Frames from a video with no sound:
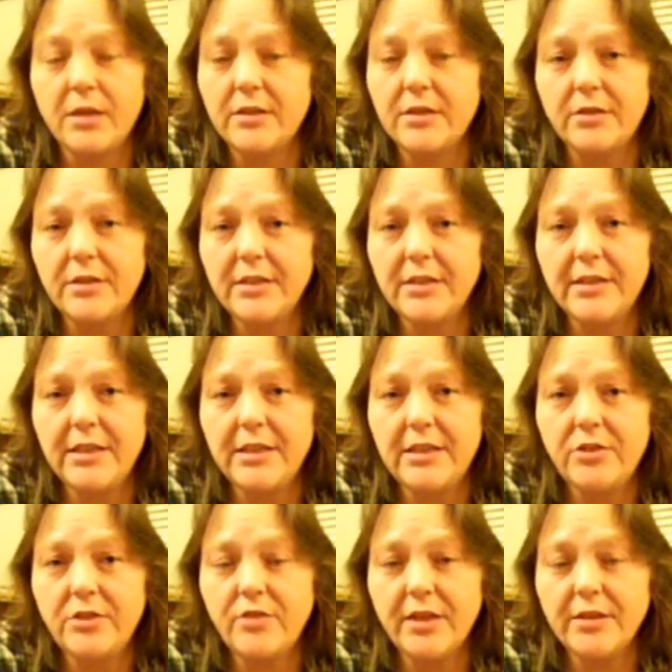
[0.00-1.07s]
sorry to see
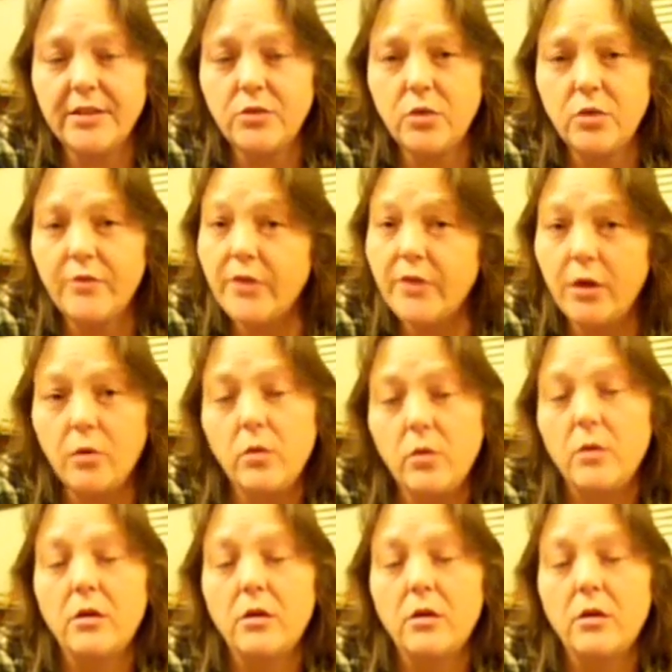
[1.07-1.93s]
2012 go.